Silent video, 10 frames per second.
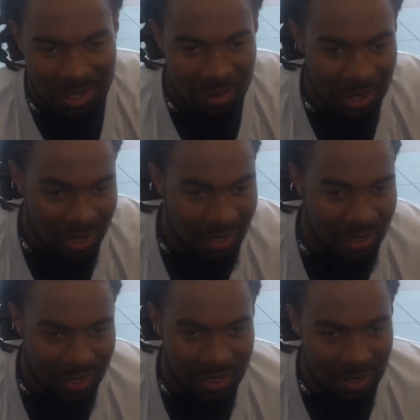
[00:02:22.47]
I mean,
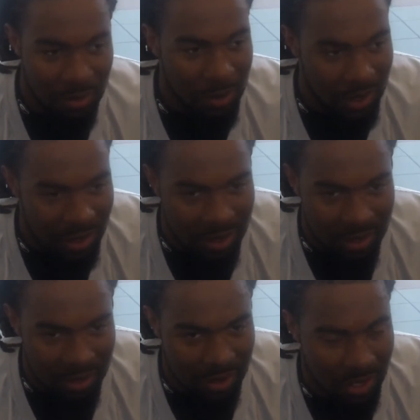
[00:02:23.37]
he's been
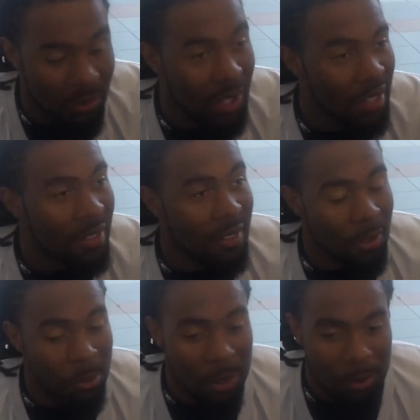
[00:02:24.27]
giving hints to
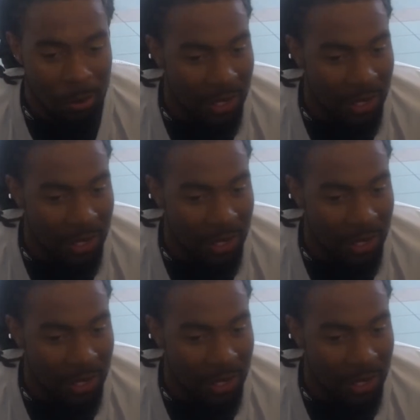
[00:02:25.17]
some people,